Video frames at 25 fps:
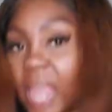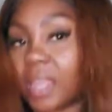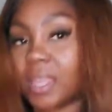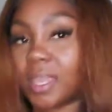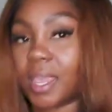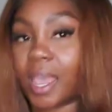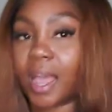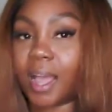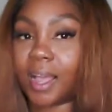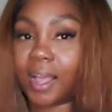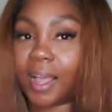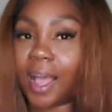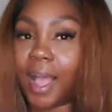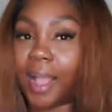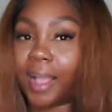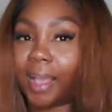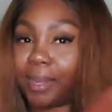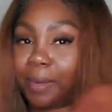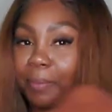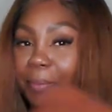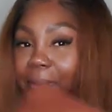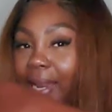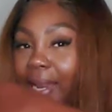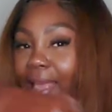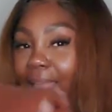Yeah, I got
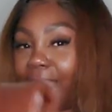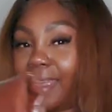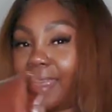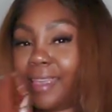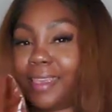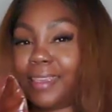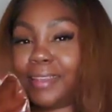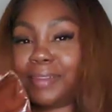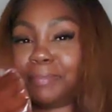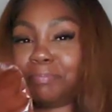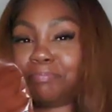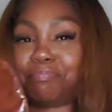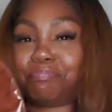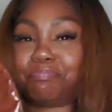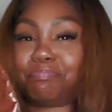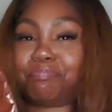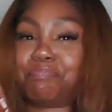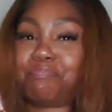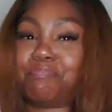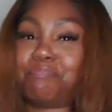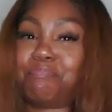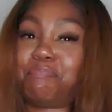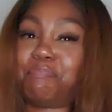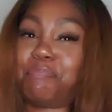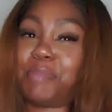them in an eight.
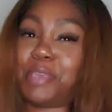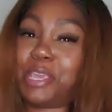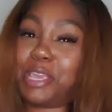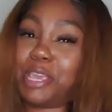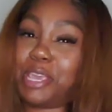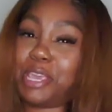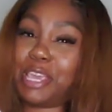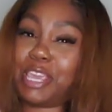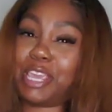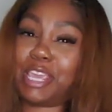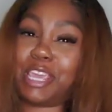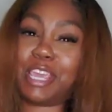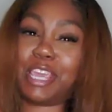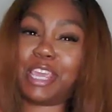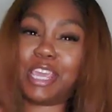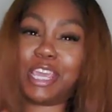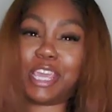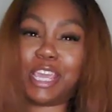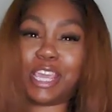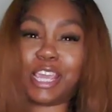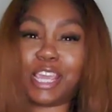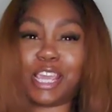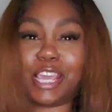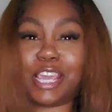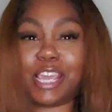
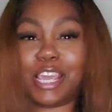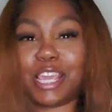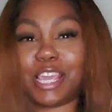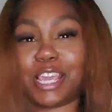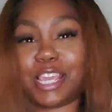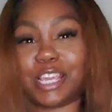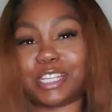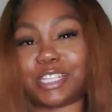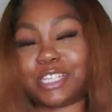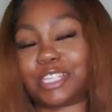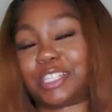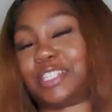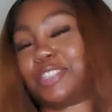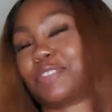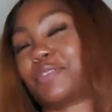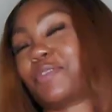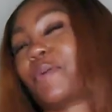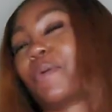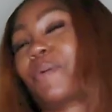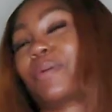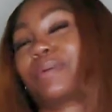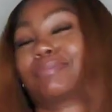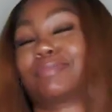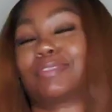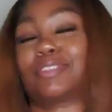Bitch,
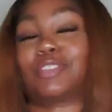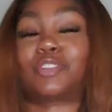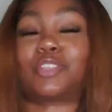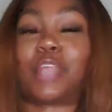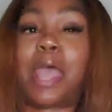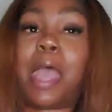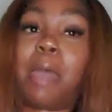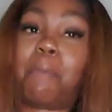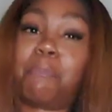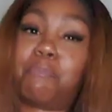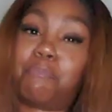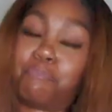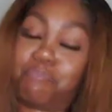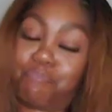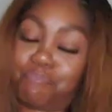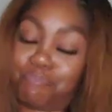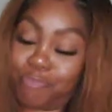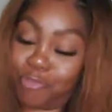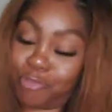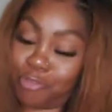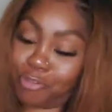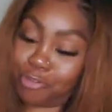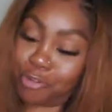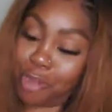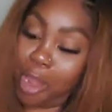stop,
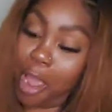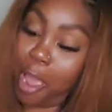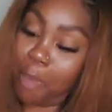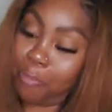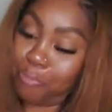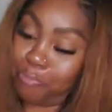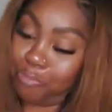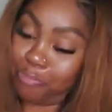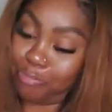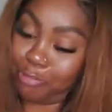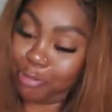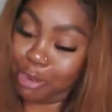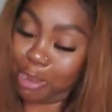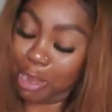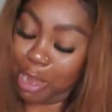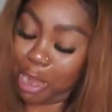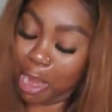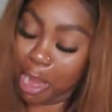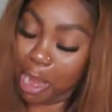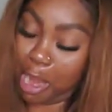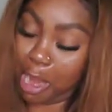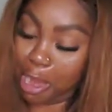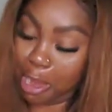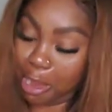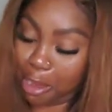stop
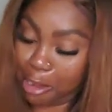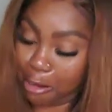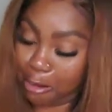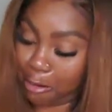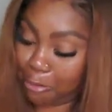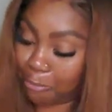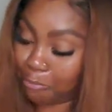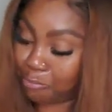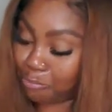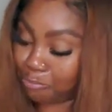playing.